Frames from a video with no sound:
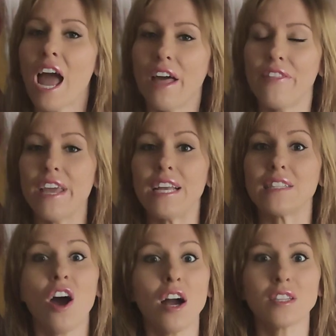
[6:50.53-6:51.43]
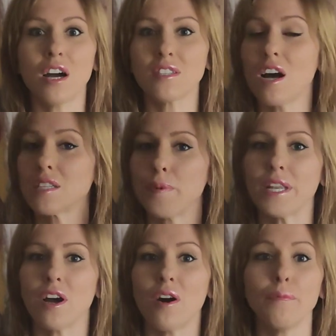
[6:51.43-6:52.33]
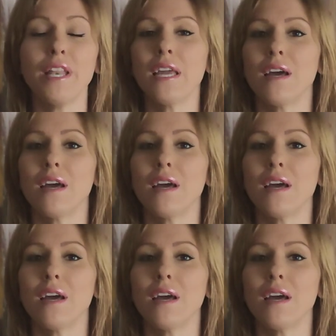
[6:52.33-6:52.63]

And they talk, spending all money.